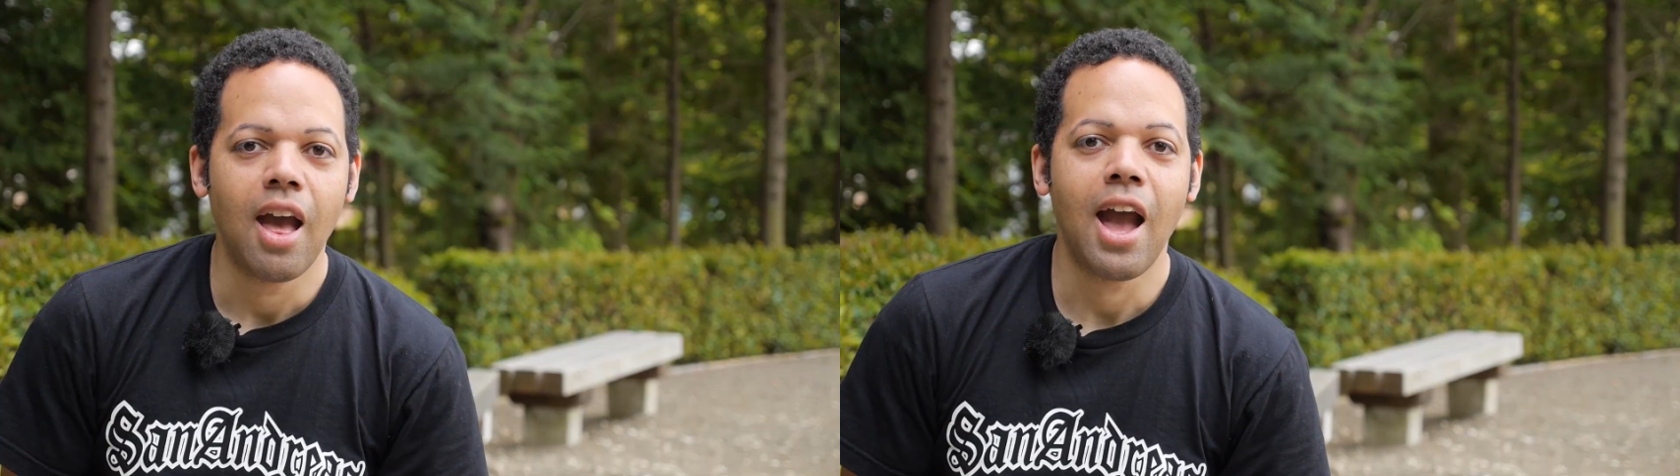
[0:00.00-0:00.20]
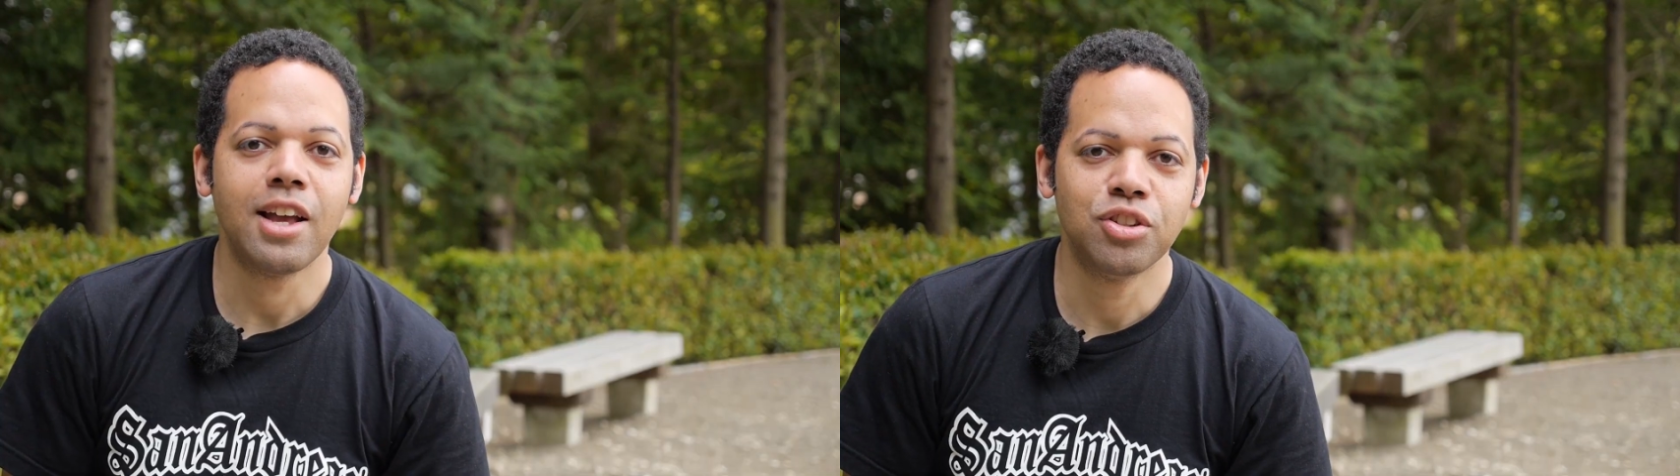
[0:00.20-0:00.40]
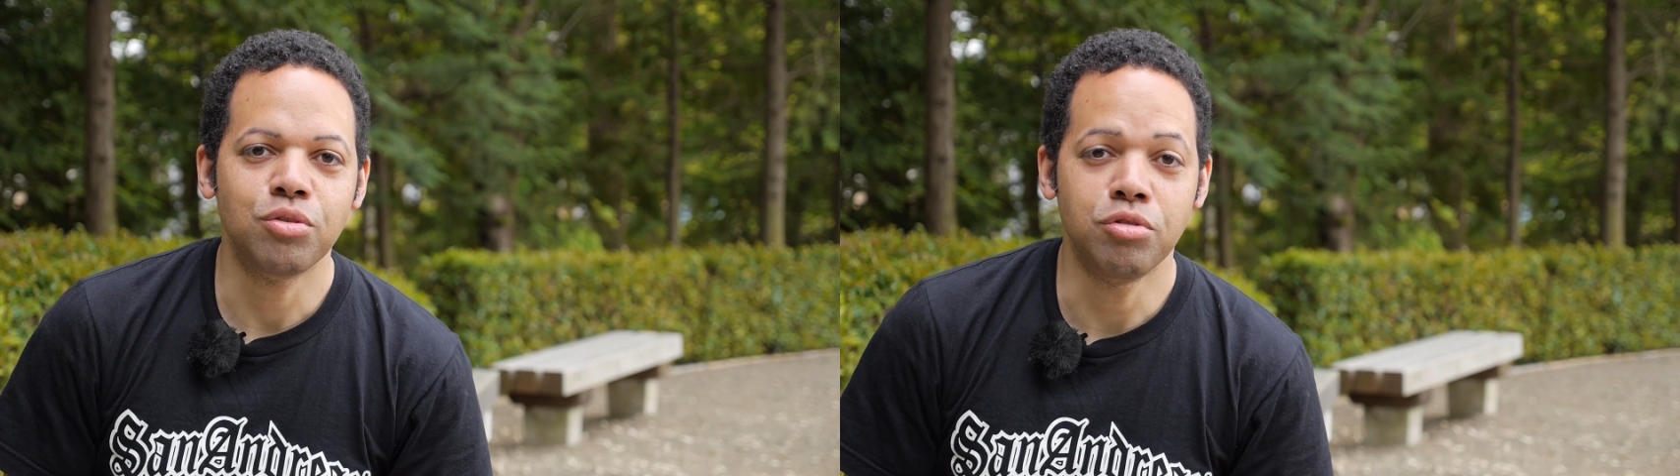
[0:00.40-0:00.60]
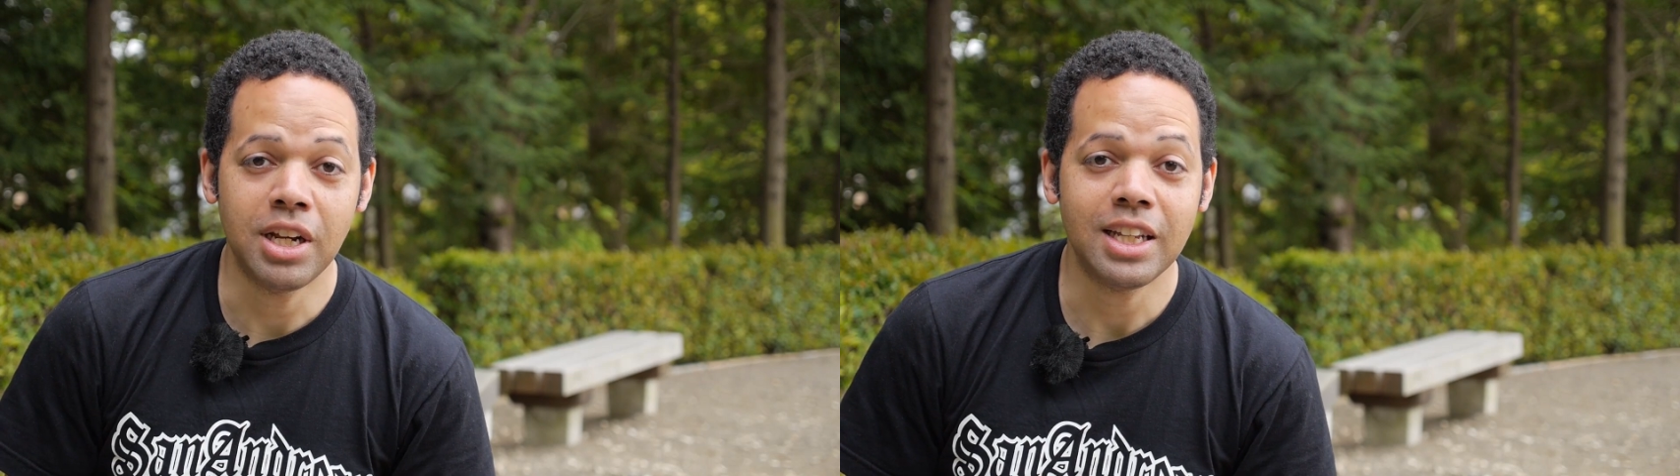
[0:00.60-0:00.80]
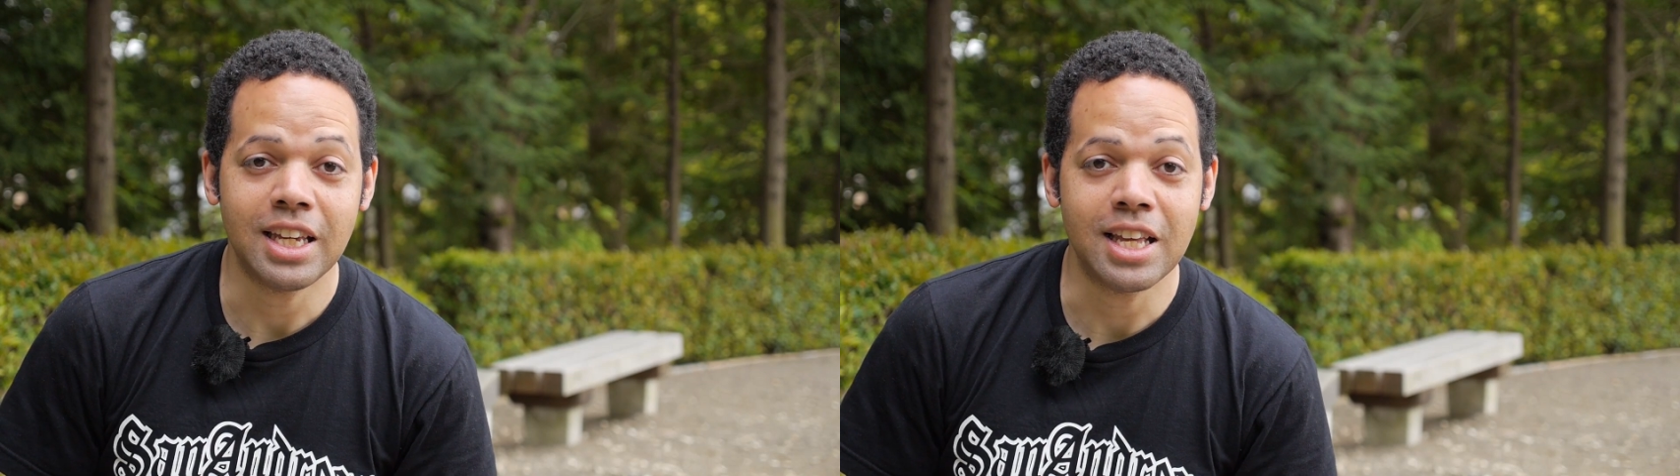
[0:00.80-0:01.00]
Hasu
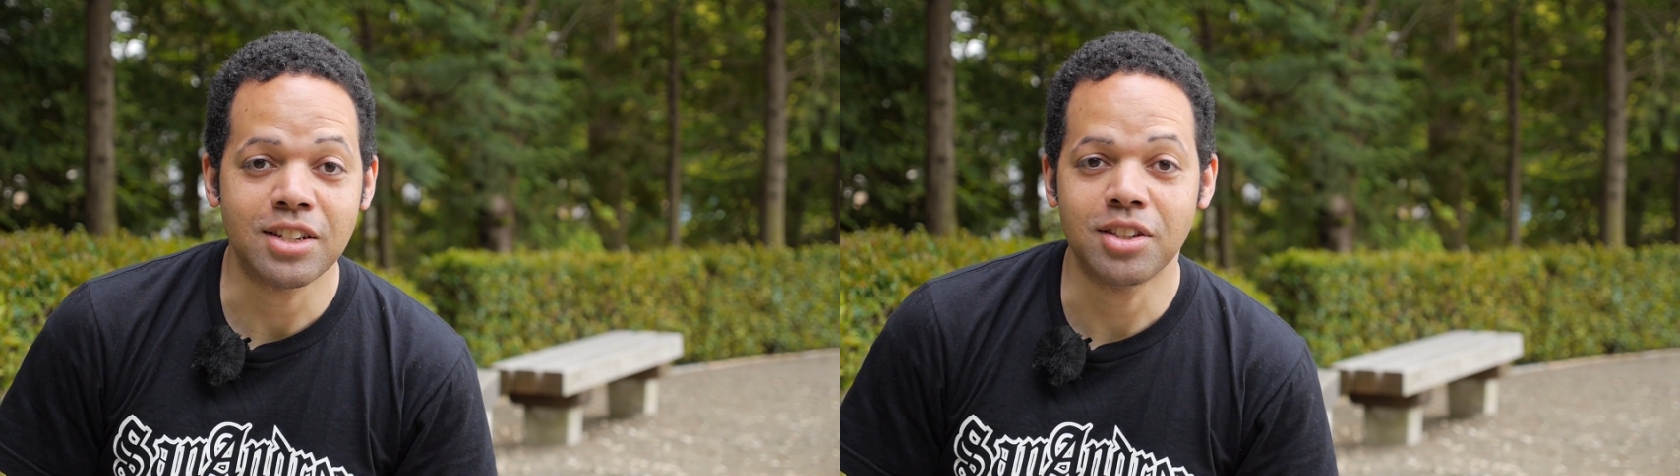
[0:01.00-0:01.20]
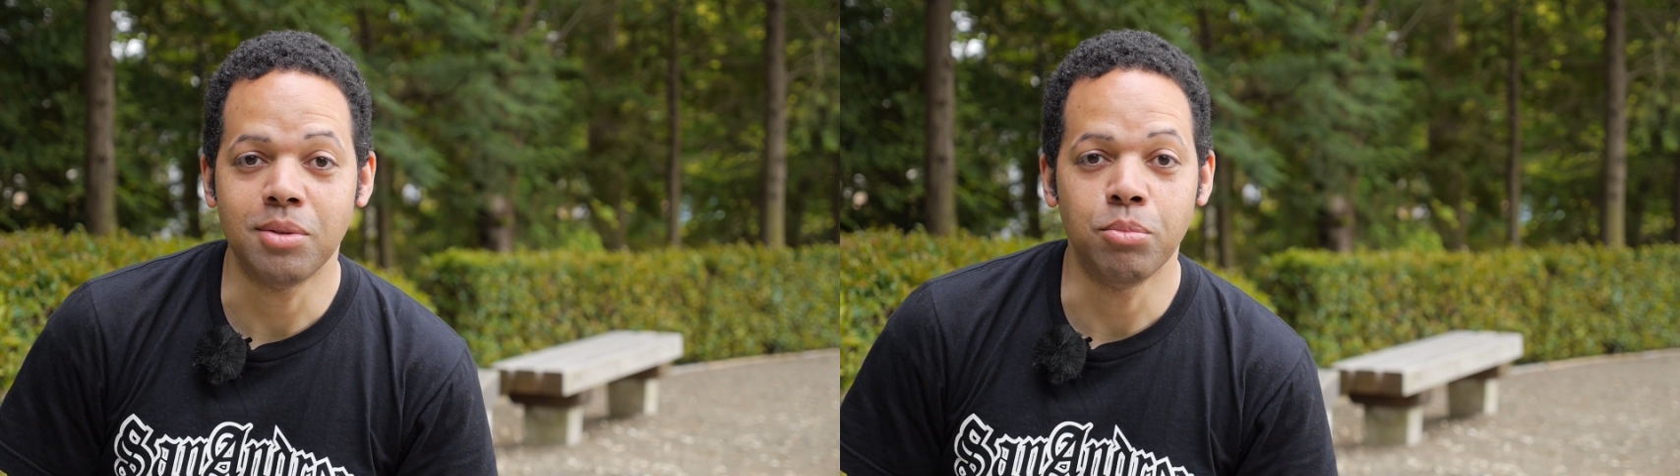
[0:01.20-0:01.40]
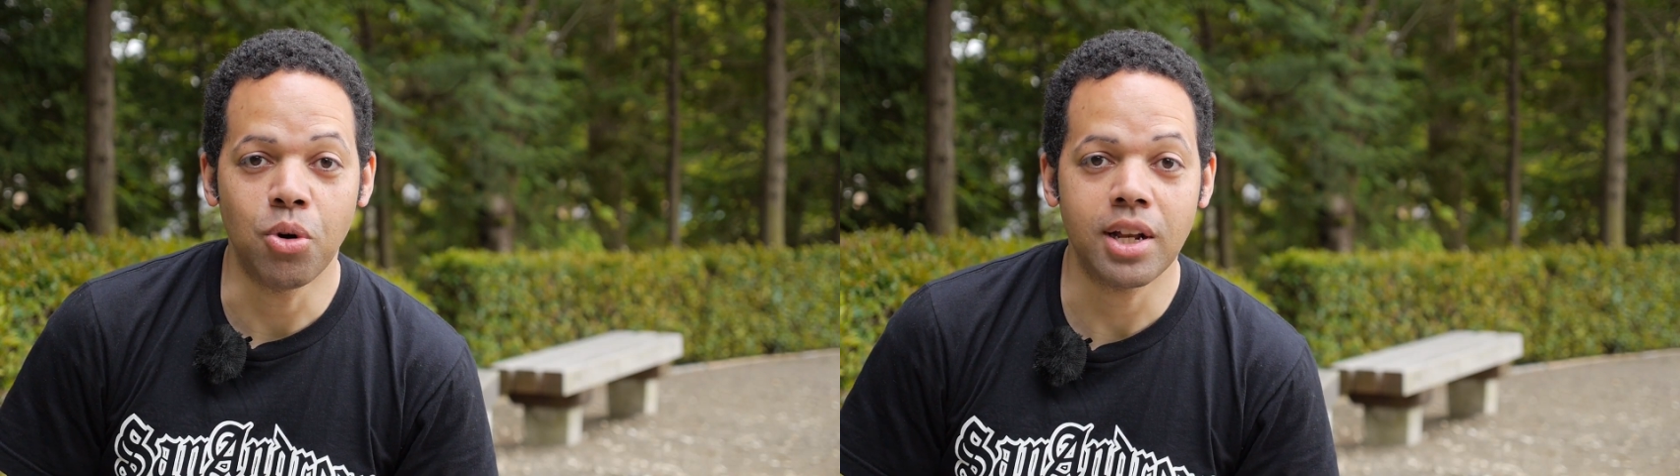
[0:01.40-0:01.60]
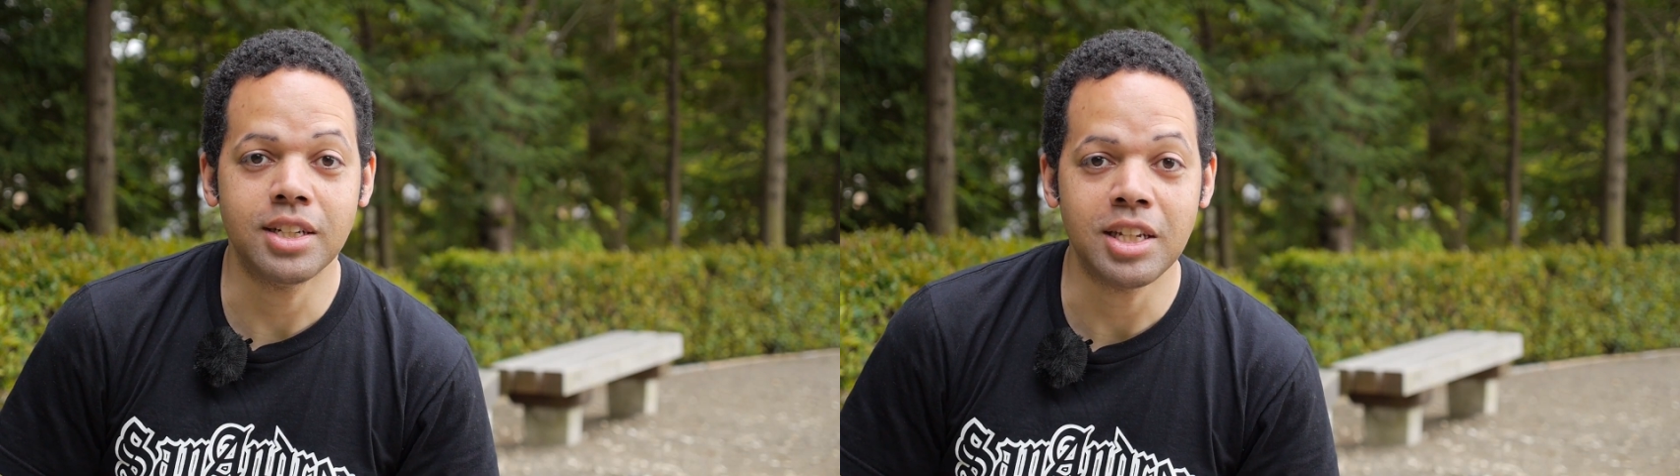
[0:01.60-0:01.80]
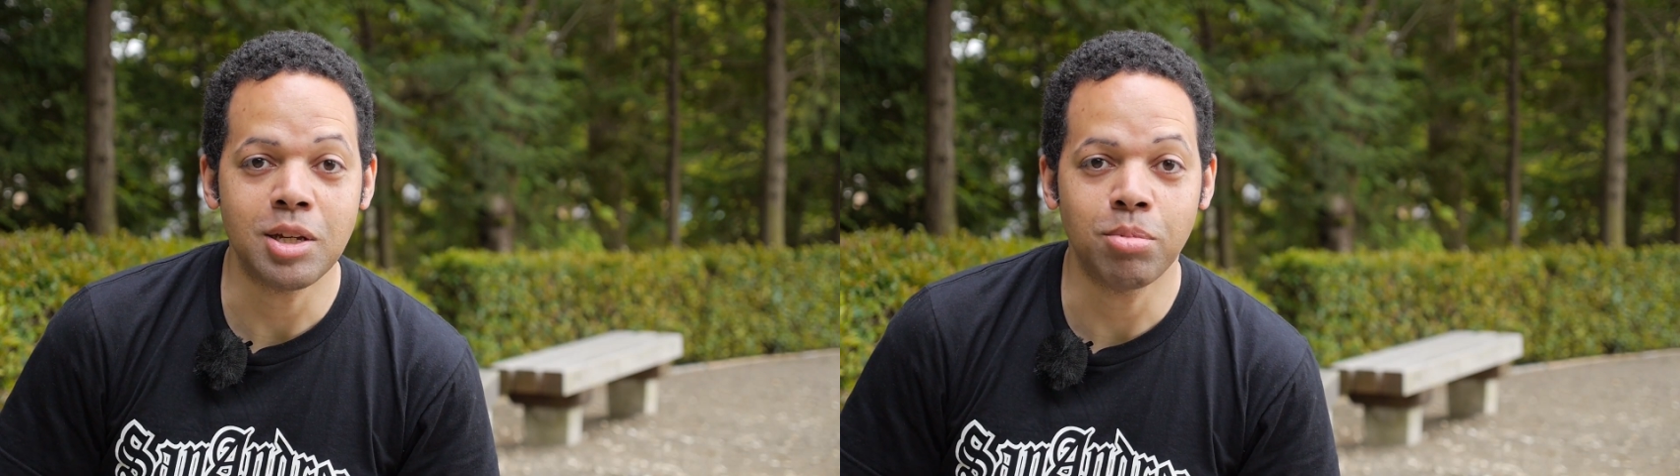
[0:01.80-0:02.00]
really is the
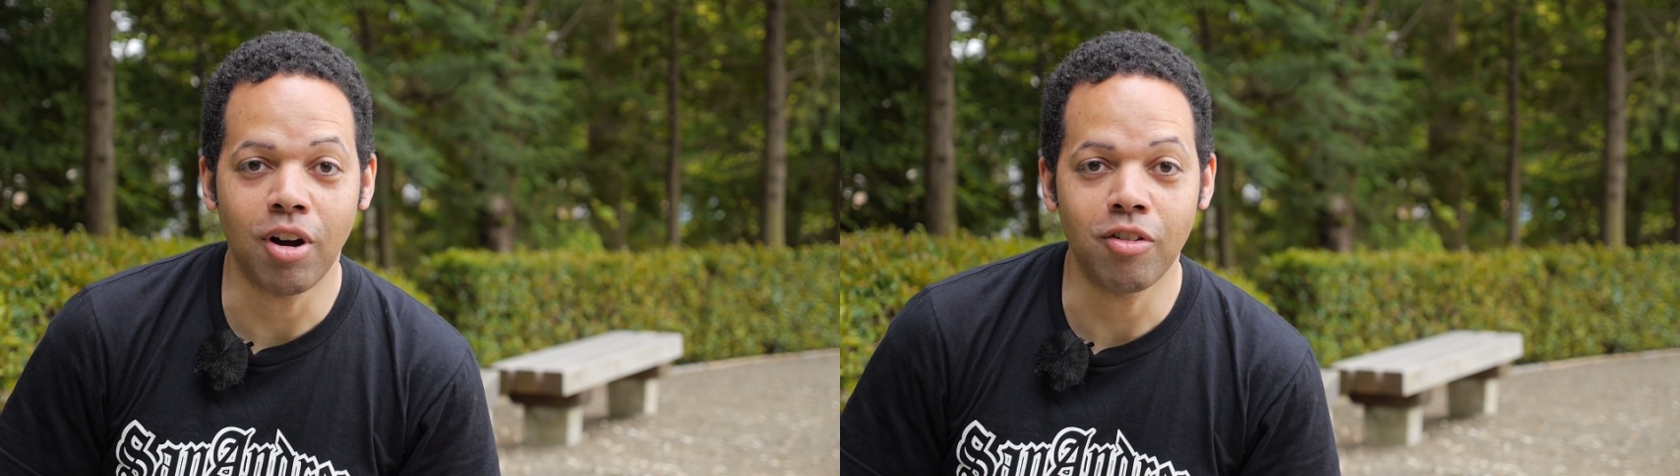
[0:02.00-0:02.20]
Muad'Dib